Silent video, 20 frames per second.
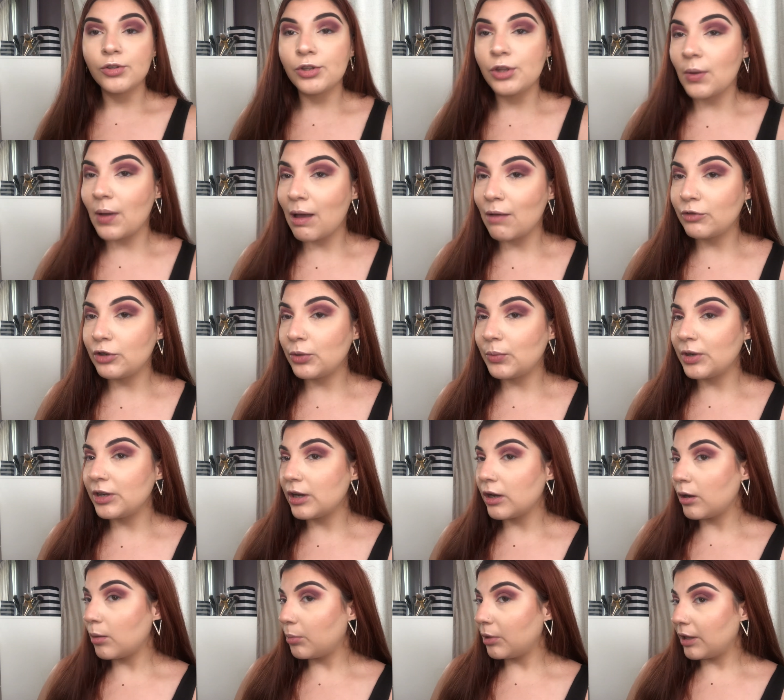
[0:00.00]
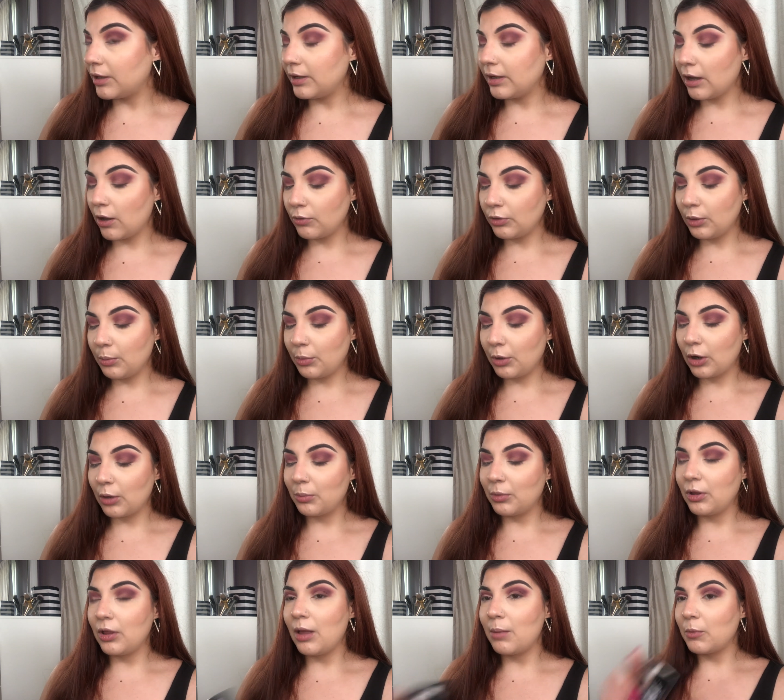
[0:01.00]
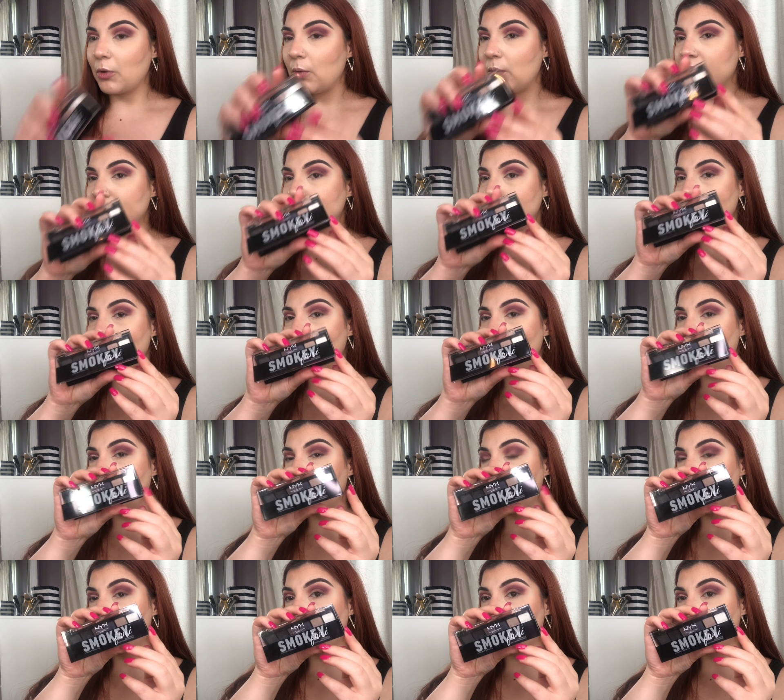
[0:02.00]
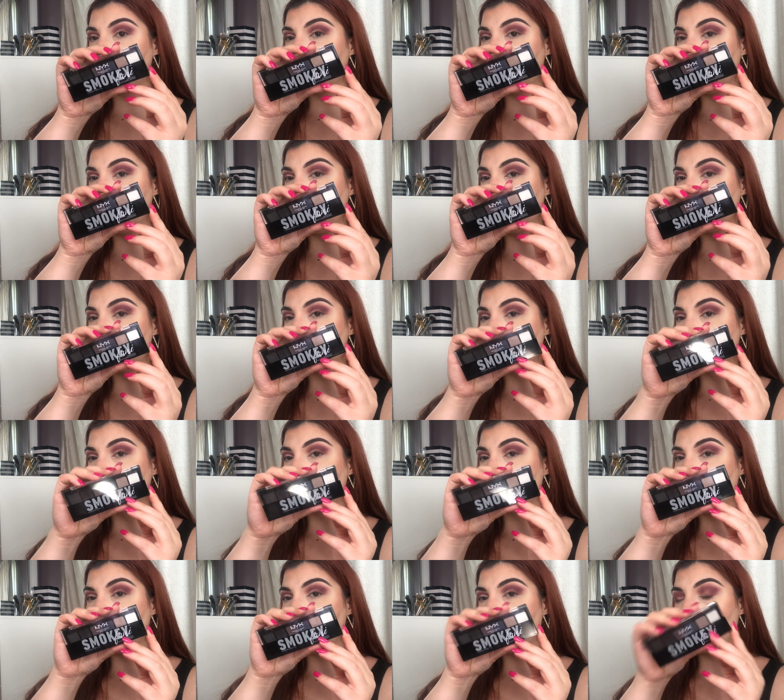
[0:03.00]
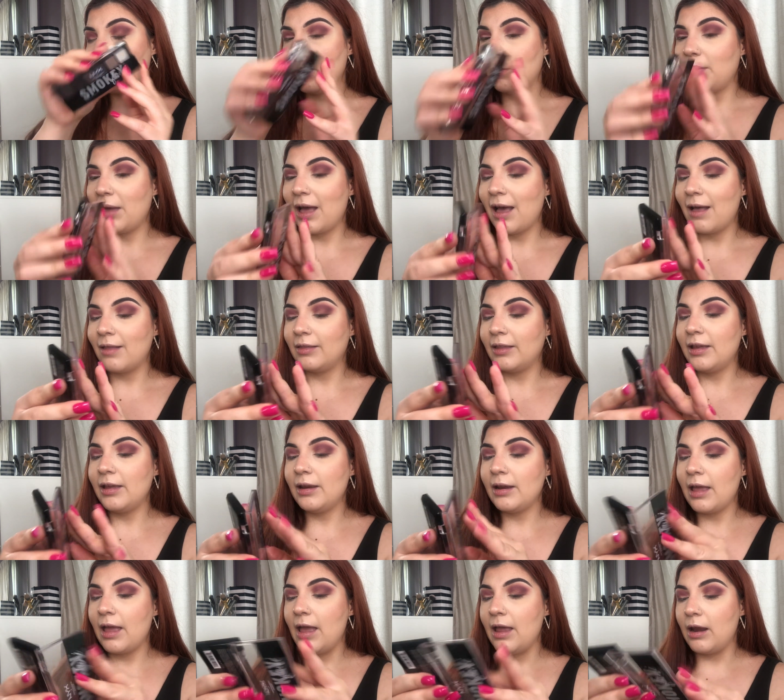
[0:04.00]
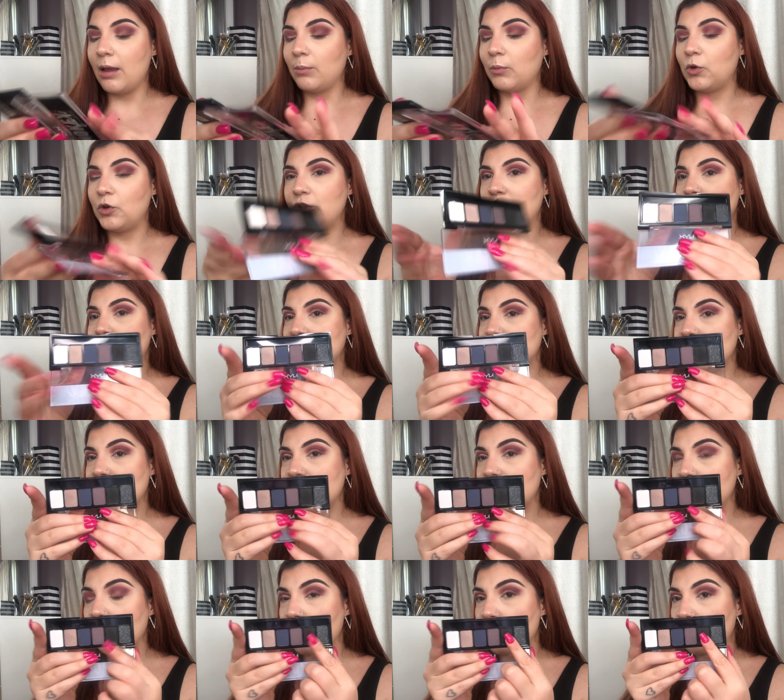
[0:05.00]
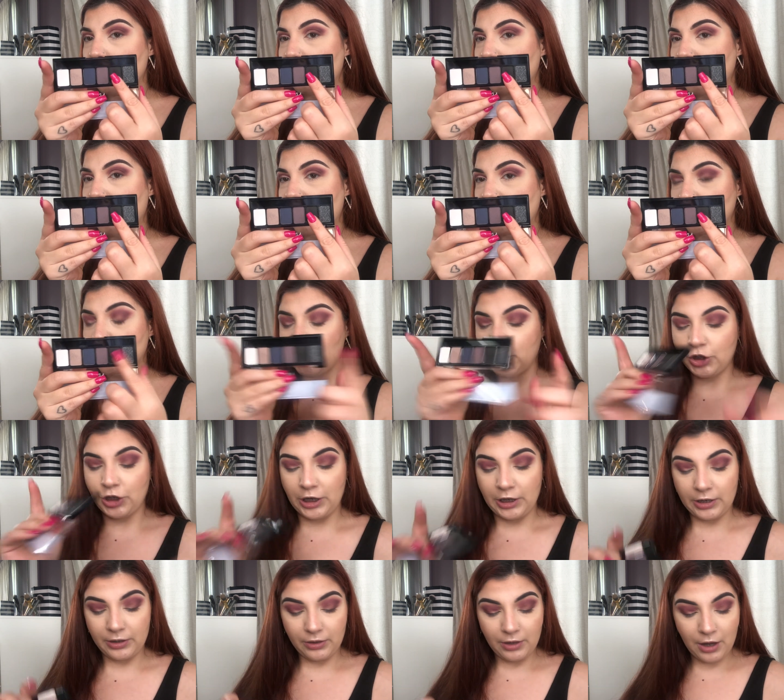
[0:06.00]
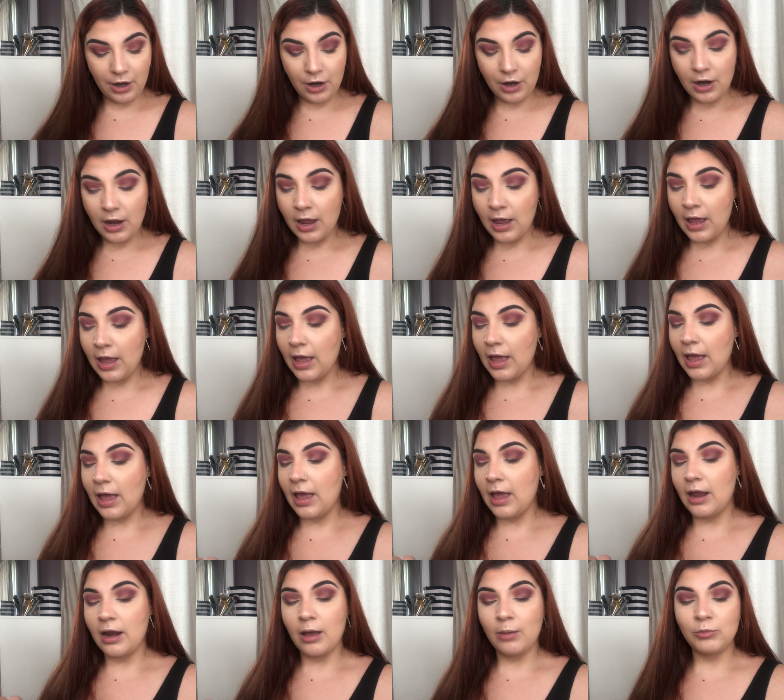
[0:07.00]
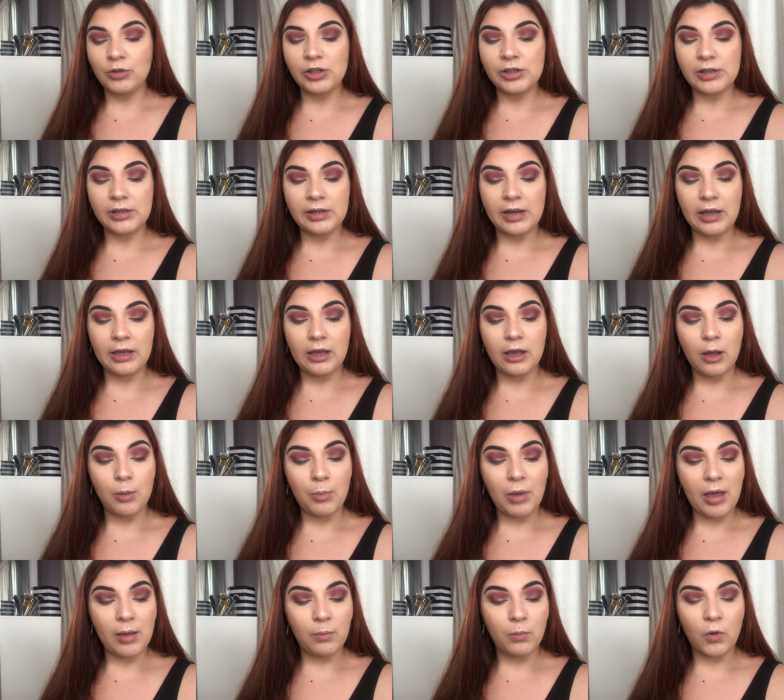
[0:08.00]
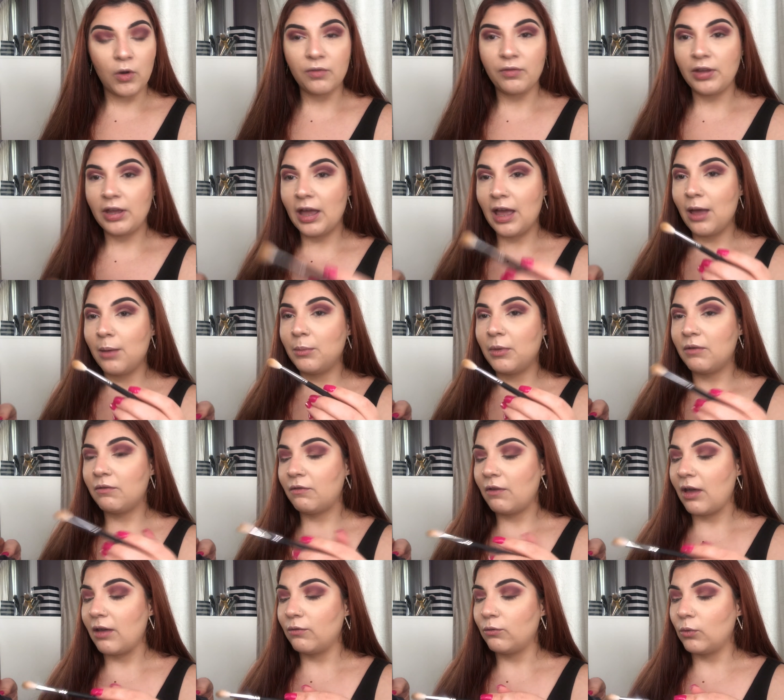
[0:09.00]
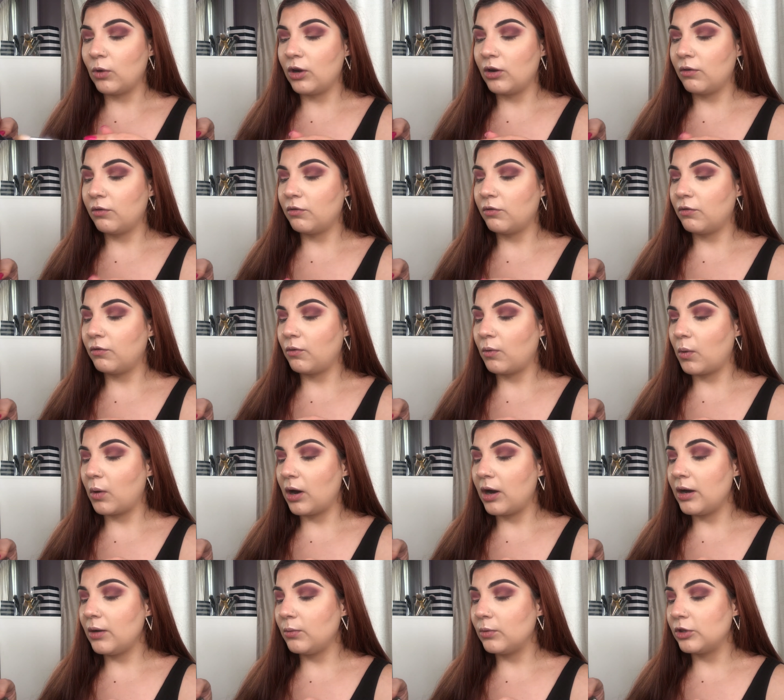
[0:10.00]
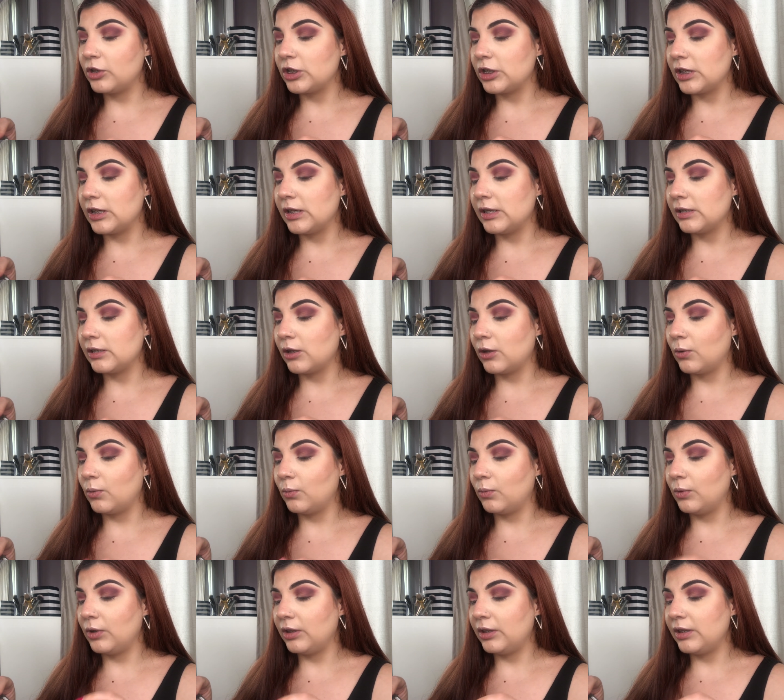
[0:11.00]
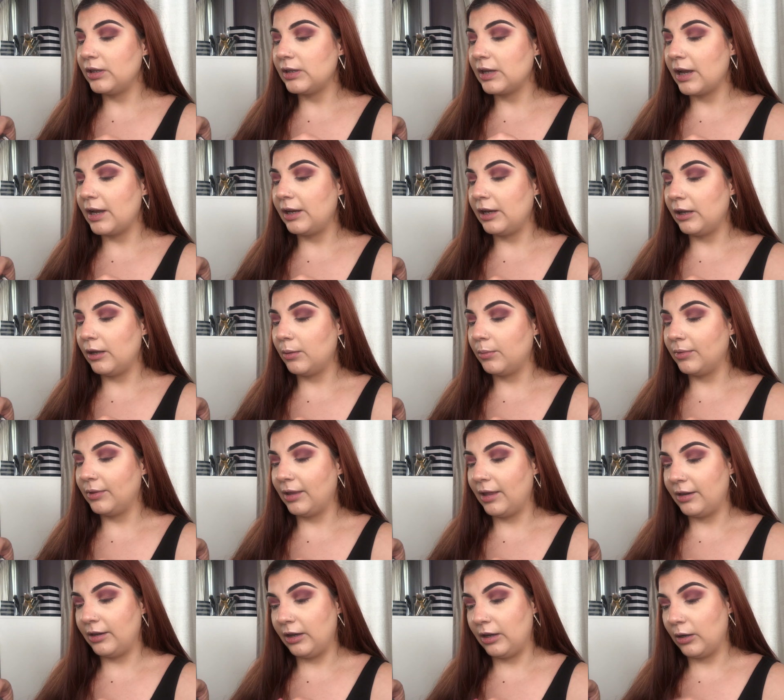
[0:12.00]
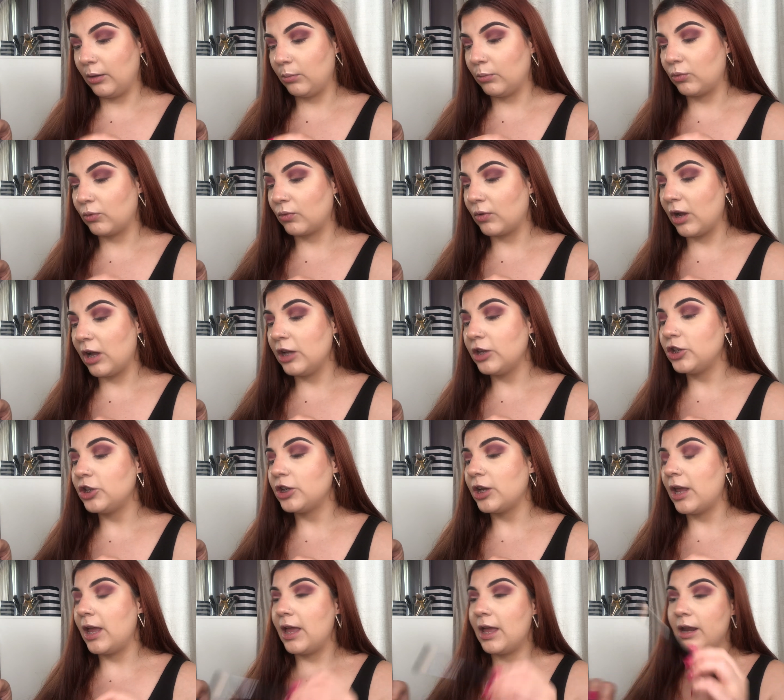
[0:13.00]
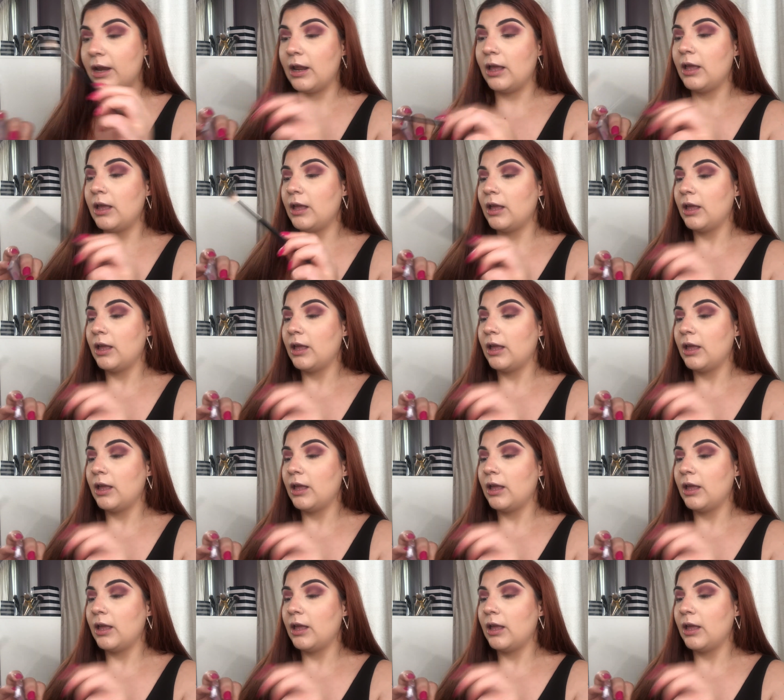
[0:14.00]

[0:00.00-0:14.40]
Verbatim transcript: So after we're done blending out the purple, I'm going to go in with my NYX Smoky palette and I'm going to be taking the black shade in there and I'm just taking my Morphe M514 which is a really tiny blending brush and